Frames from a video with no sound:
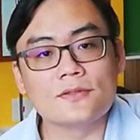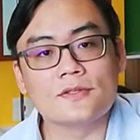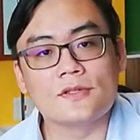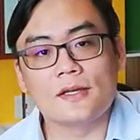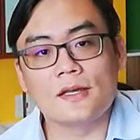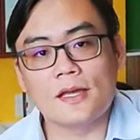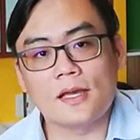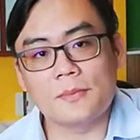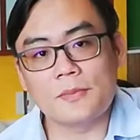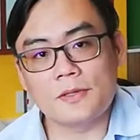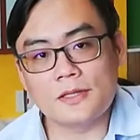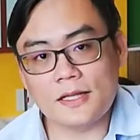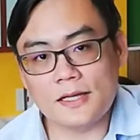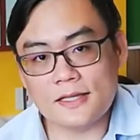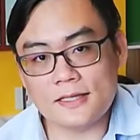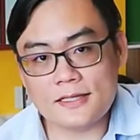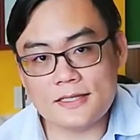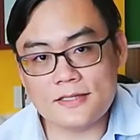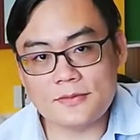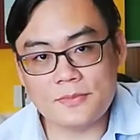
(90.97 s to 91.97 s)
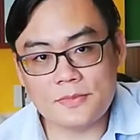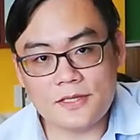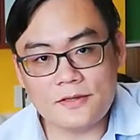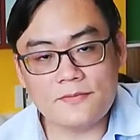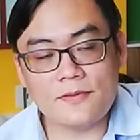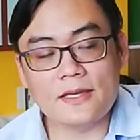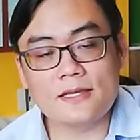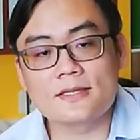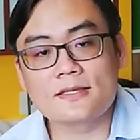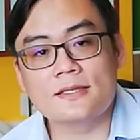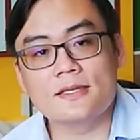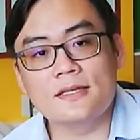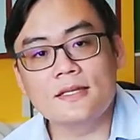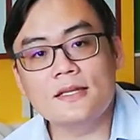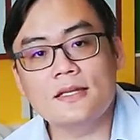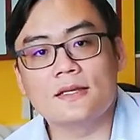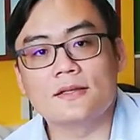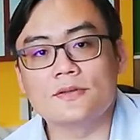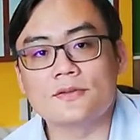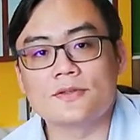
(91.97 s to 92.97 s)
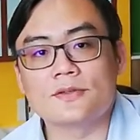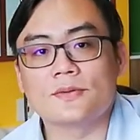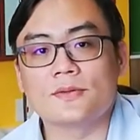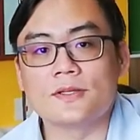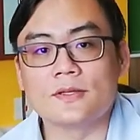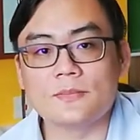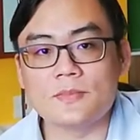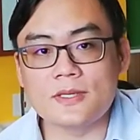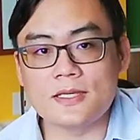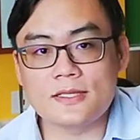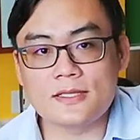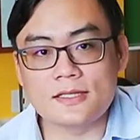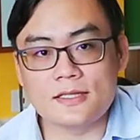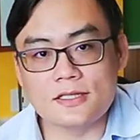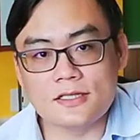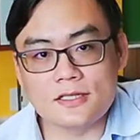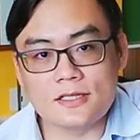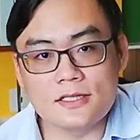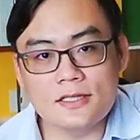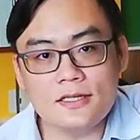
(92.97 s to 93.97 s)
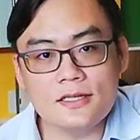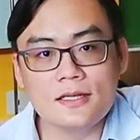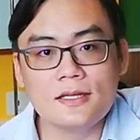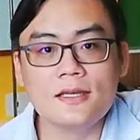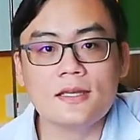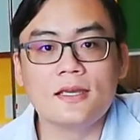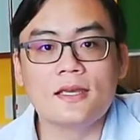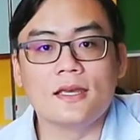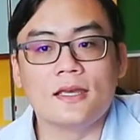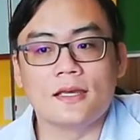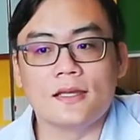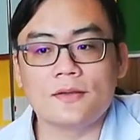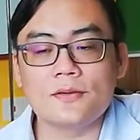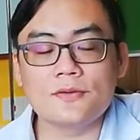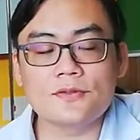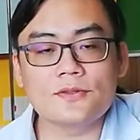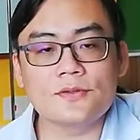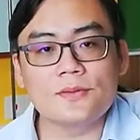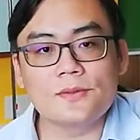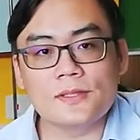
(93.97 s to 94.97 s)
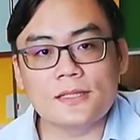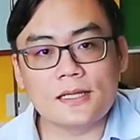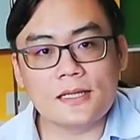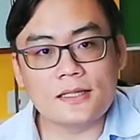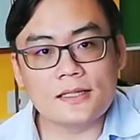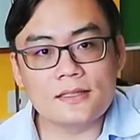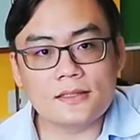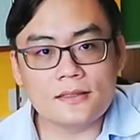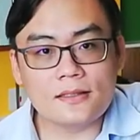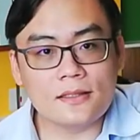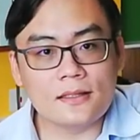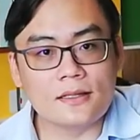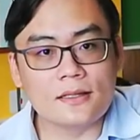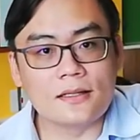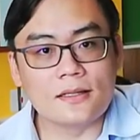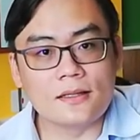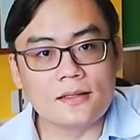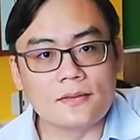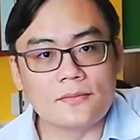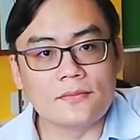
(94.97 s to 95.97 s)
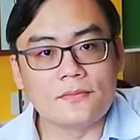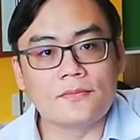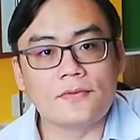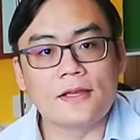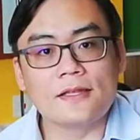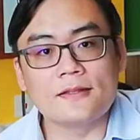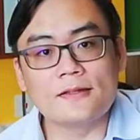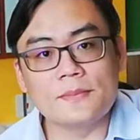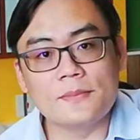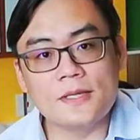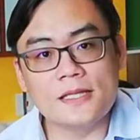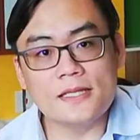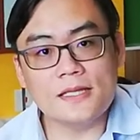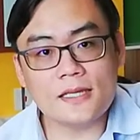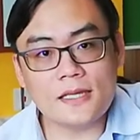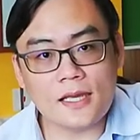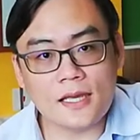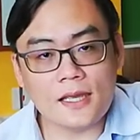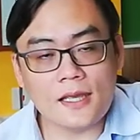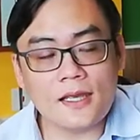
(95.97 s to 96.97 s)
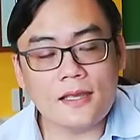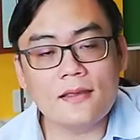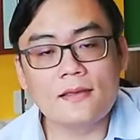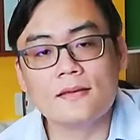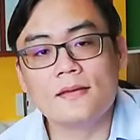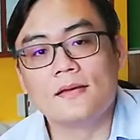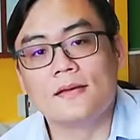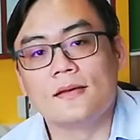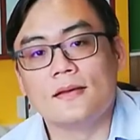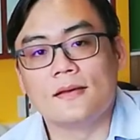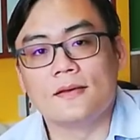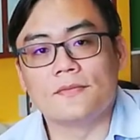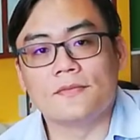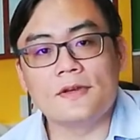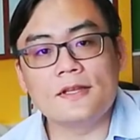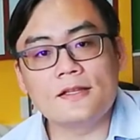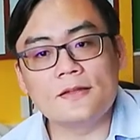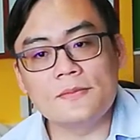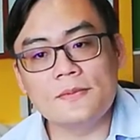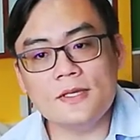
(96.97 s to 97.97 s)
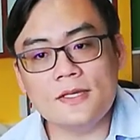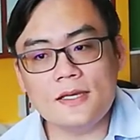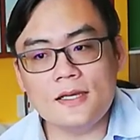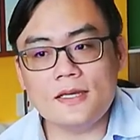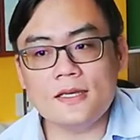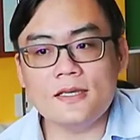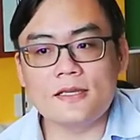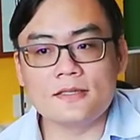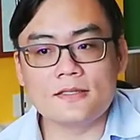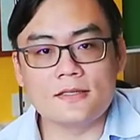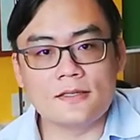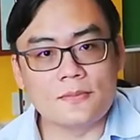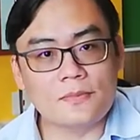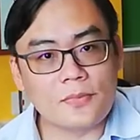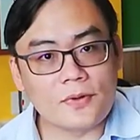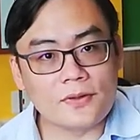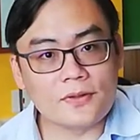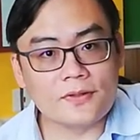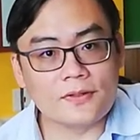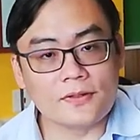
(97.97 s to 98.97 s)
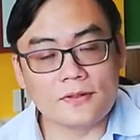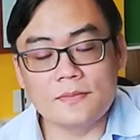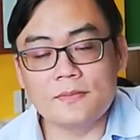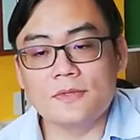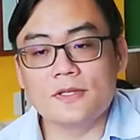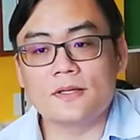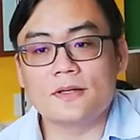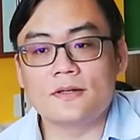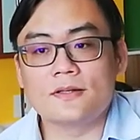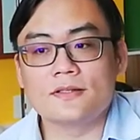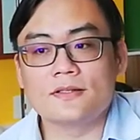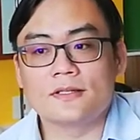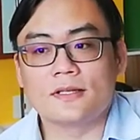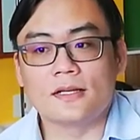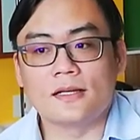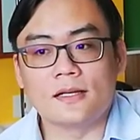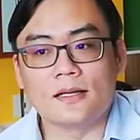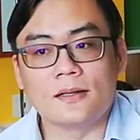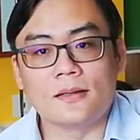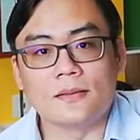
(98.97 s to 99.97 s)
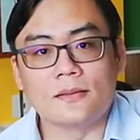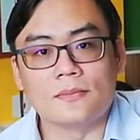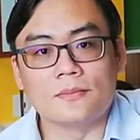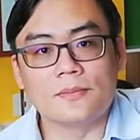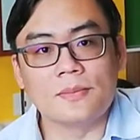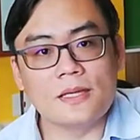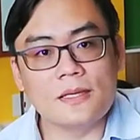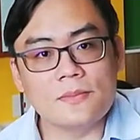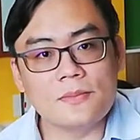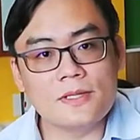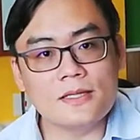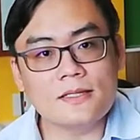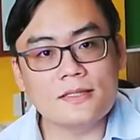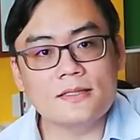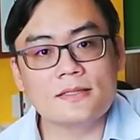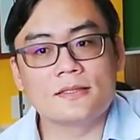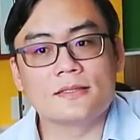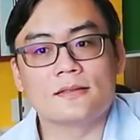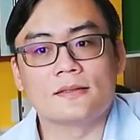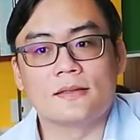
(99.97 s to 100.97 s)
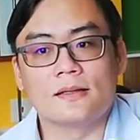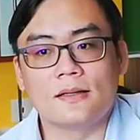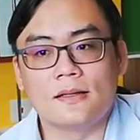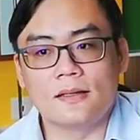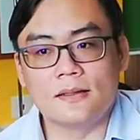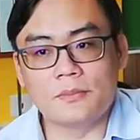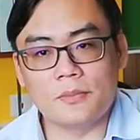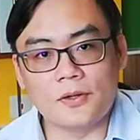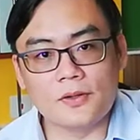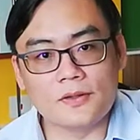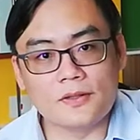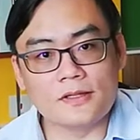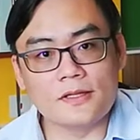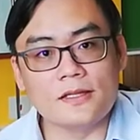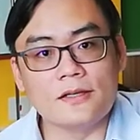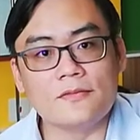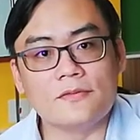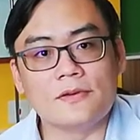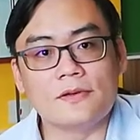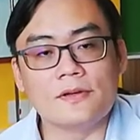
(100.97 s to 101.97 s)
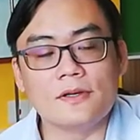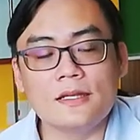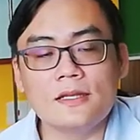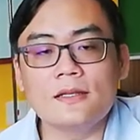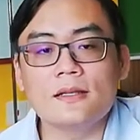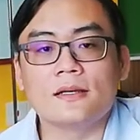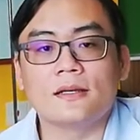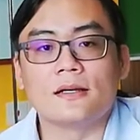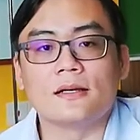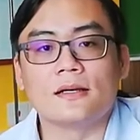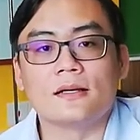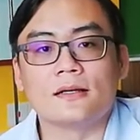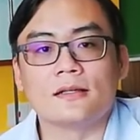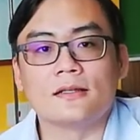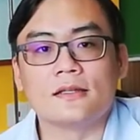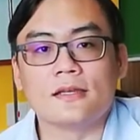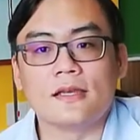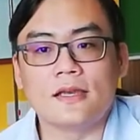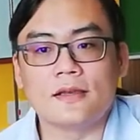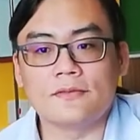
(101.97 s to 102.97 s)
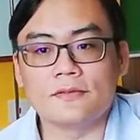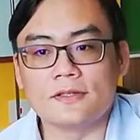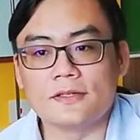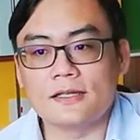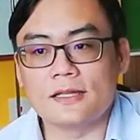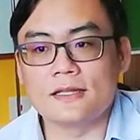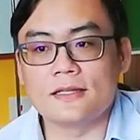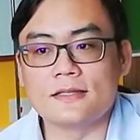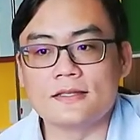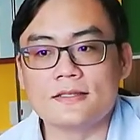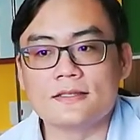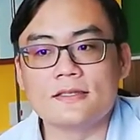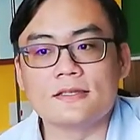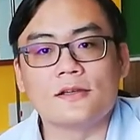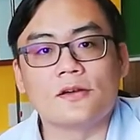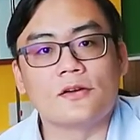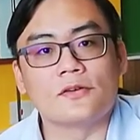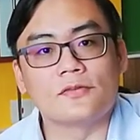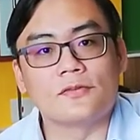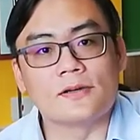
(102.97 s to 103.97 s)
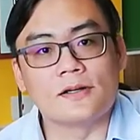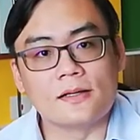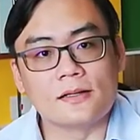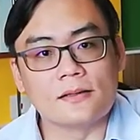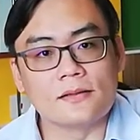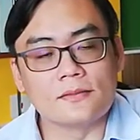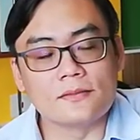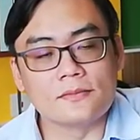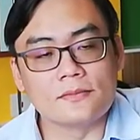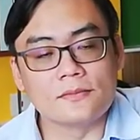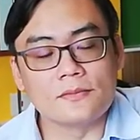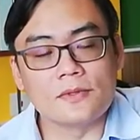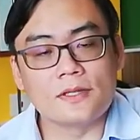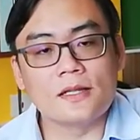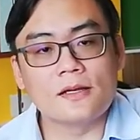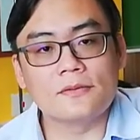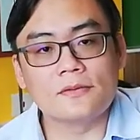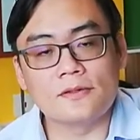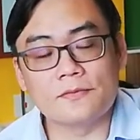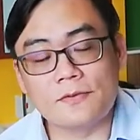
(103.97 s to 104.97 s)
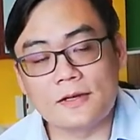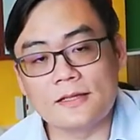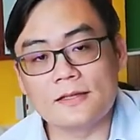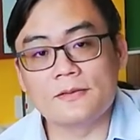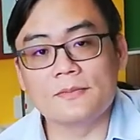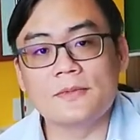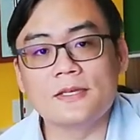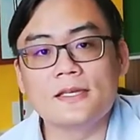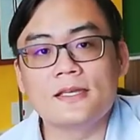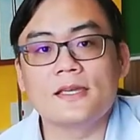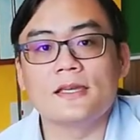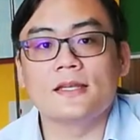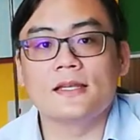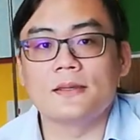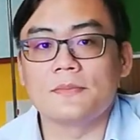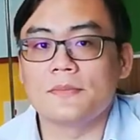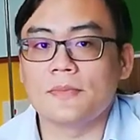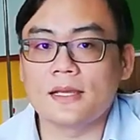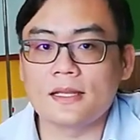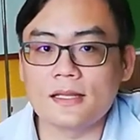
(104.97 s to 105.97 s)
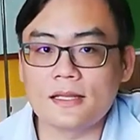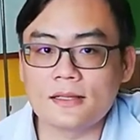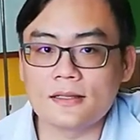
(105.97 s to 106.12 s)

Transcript: the hepatitis B vaccine and also the BCG, and also another vitamin K. Vitamin K is important because babies upon delivery, they have the tendency of, without the vitamin K, they might